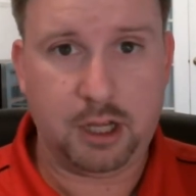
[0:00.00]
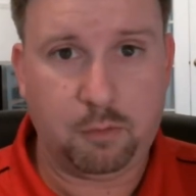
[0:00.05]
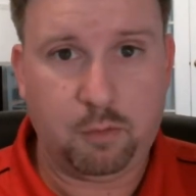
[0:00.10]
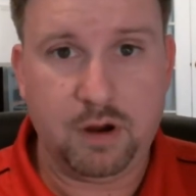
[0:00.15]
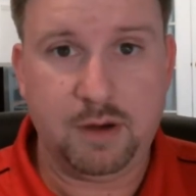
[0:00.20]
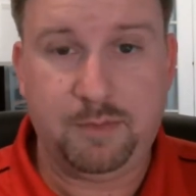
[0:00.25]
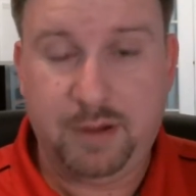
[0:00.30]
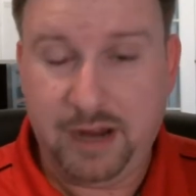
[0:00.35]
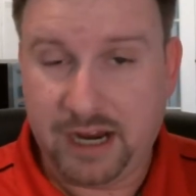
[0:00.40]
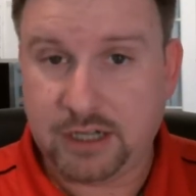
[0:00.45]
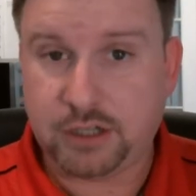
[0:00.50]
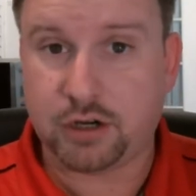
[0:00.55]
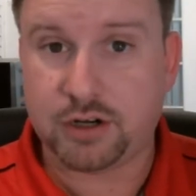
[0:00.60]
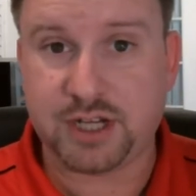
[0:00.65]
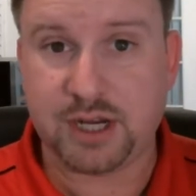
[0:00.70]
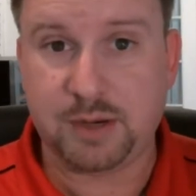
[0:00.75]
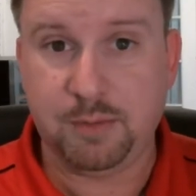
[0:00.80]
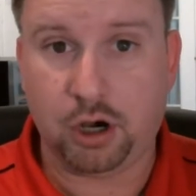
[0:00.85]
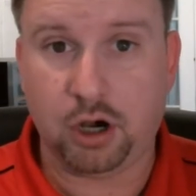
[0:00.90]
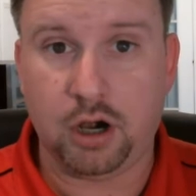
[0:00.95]
When
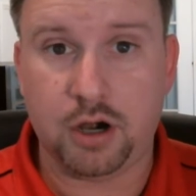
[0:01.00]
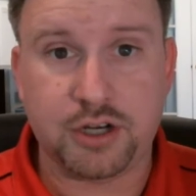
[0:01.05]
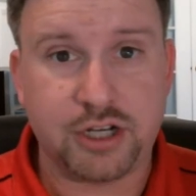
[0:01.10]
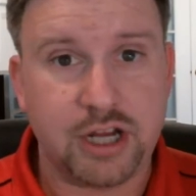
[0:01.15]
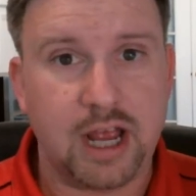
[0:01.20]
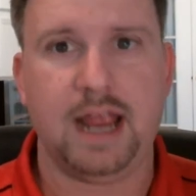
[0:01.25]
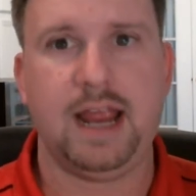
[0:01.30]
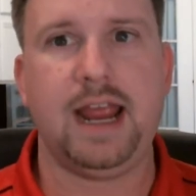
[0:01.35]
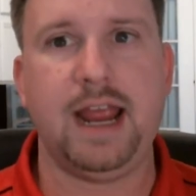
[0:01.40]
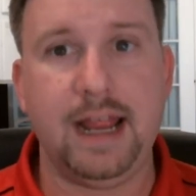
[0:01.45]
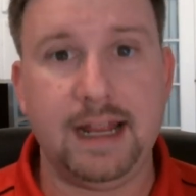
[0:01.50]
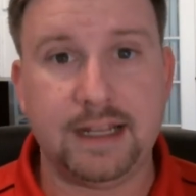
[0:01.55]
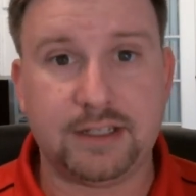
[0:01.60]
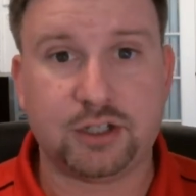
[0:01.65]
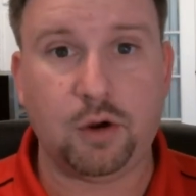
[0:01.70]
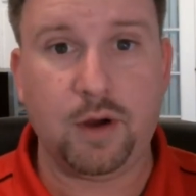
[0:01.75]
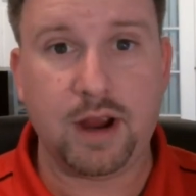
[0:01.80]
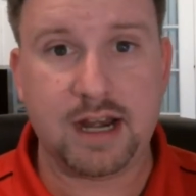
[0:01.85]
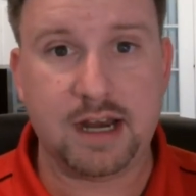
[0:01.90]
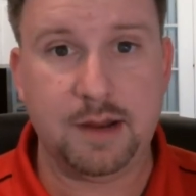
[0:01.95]
pictures emerge,
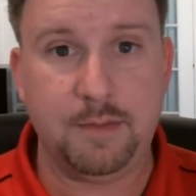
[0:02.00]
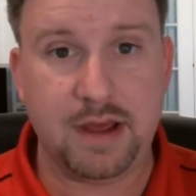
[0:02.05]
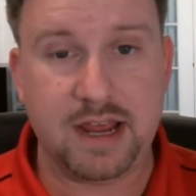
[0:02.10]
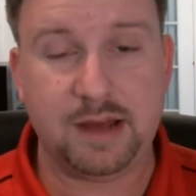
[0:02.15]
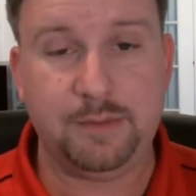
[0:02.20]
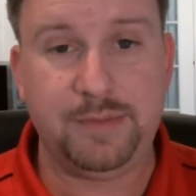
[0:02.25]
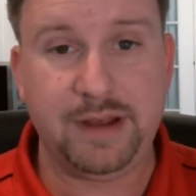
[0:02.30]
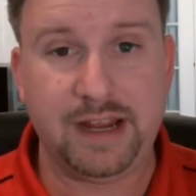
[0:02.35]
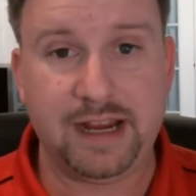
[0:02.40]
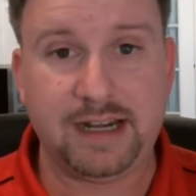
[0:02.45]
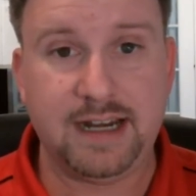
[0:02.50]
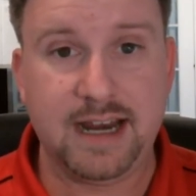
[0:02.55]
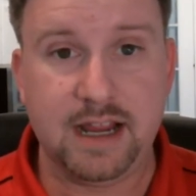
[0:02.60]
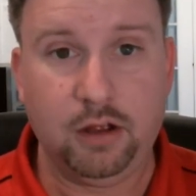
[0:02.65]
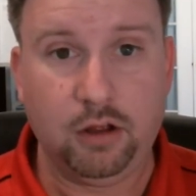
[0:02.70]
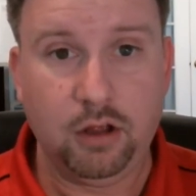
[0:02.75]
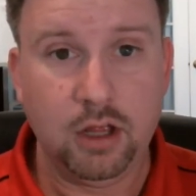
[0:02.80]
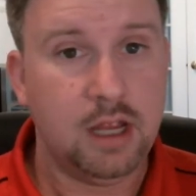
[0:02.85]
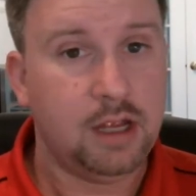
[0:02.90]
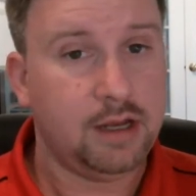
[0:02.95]
it's going to be a big
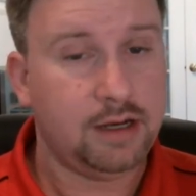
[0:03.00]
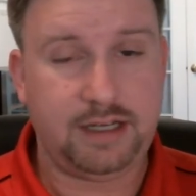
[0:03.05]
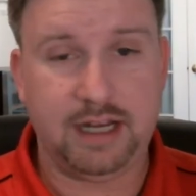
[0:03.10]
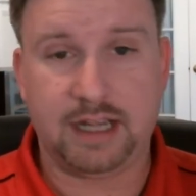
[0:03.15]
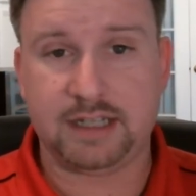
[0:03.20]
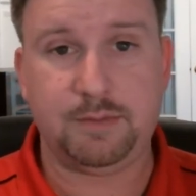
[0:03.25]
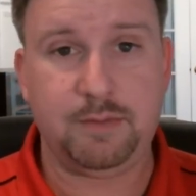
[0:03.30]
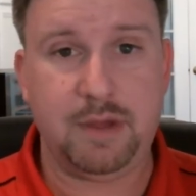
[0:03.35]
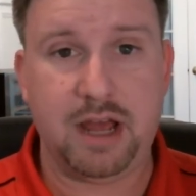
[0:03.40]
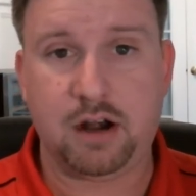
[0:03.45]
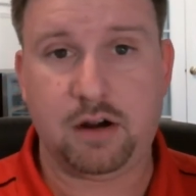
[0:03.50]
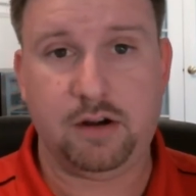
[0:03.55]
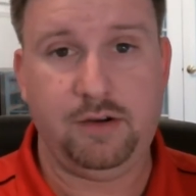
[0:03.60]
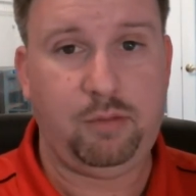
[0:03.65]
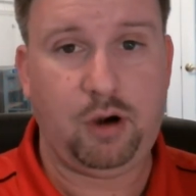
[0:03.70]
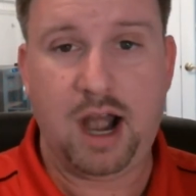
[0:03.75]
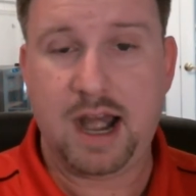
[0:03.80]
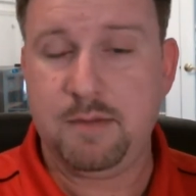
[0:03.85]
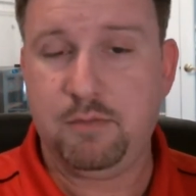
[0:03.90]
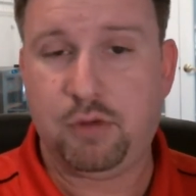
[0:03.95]
deal. Doesn't matter
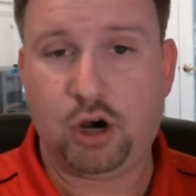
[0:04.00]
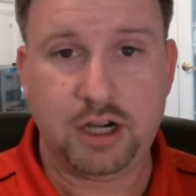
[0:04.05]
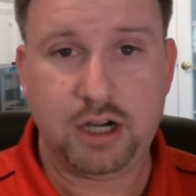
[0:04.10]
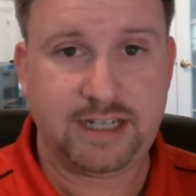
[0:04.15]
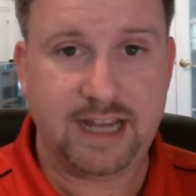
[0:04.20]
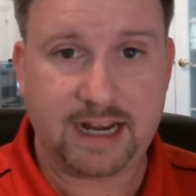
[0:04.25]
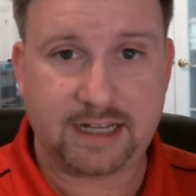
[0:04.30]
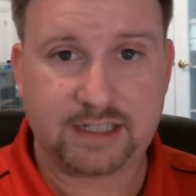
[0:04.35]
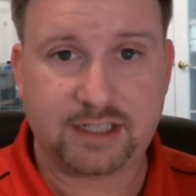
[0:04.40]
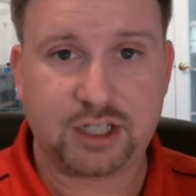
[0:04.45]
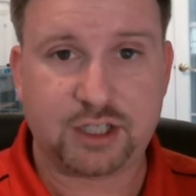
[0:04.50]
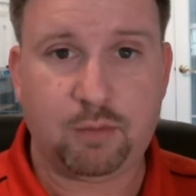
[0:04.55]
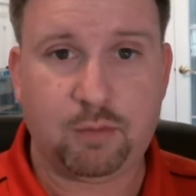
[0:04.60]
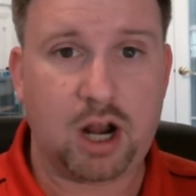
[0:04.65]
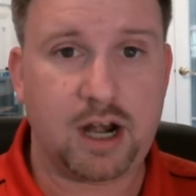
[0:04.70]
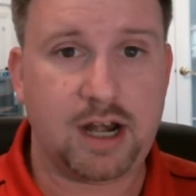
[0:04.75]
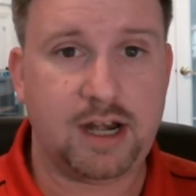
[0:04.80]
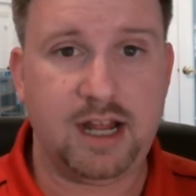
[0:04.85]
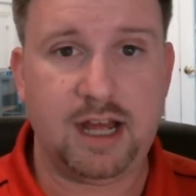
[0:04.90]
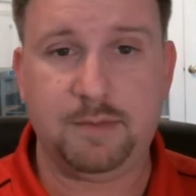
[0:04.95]
if Breitbart, Texas
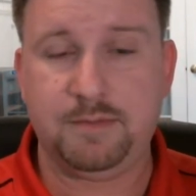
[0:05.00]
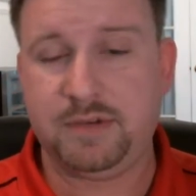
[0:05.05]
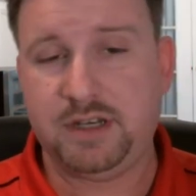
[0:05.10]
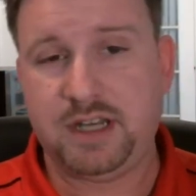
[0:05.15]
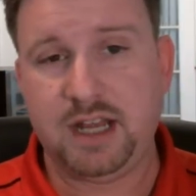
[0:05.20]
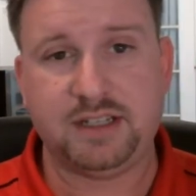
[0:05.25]
brought it up.